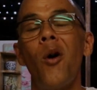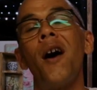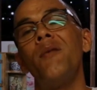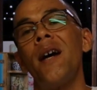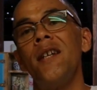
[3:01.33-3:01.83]

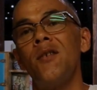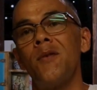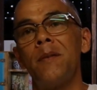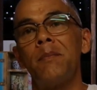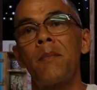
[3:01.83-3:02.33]
wide range of
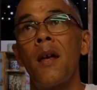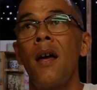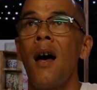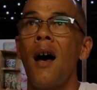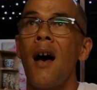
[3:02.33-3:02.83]
it.
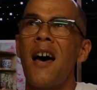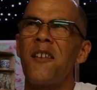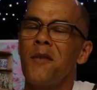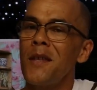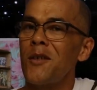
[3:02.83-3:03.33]
And
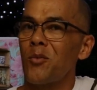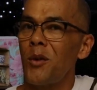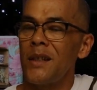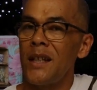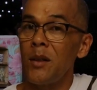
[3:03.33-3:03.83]
I don't think it's
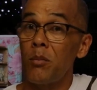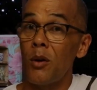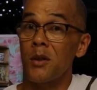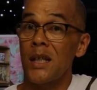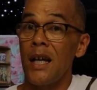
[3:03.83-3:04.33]
worth getting
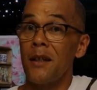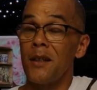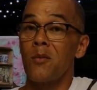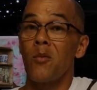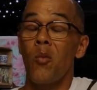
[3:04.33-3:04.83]
bogged down
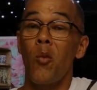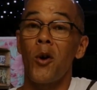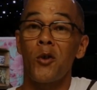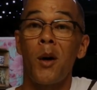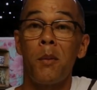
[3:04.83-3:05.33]
in
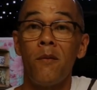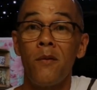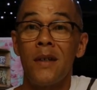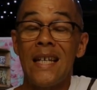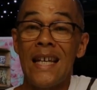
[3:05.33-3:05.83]
what type of
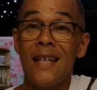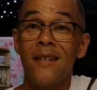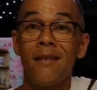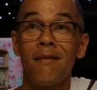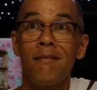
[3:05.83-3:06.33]

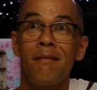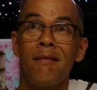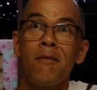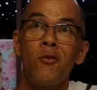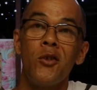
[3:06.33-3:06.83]
ink
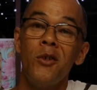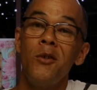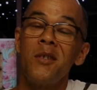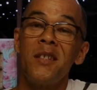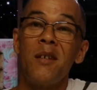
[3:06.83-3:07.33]
to
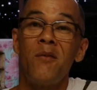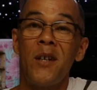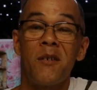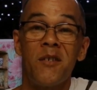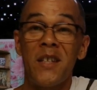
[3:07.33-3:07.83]
use and their
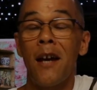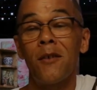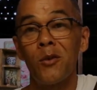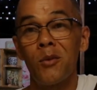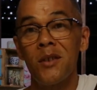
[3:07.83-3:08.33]
various
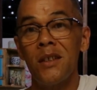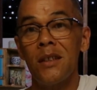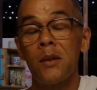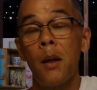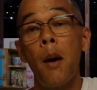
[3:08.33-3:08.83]

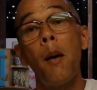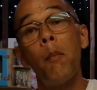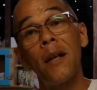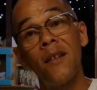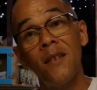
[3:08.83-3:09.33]
characteristics.
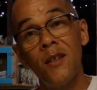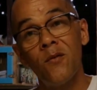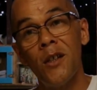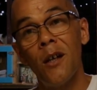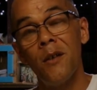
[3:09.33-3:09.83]
But in this
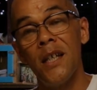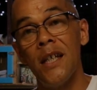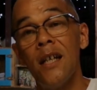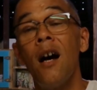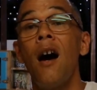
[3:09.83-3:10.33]
video
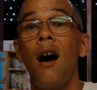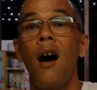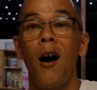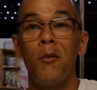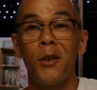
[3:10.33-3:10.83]
here,
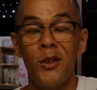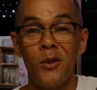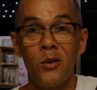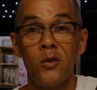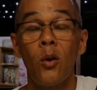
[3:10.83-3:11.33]
I'm going to
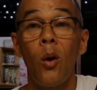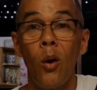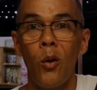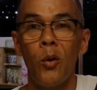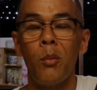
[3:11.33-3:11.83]
use
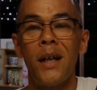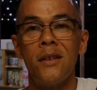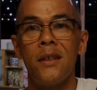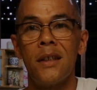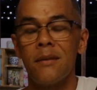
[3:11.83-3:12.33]

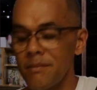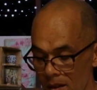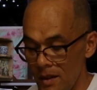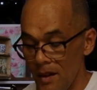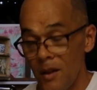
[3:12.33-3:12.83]
oil-based ink.
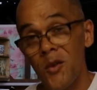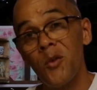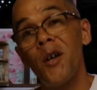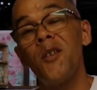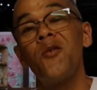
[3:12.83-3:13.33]

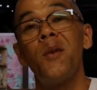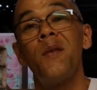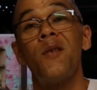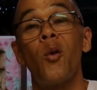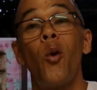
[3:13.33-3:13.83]
You'll notice
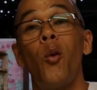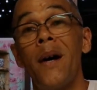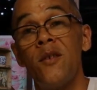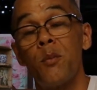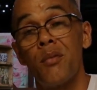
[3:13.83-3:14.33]
with this
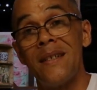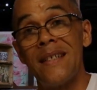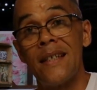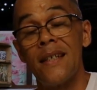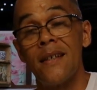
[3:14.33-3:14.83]
oil-based
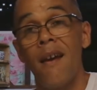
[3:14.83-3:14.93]
printing ink,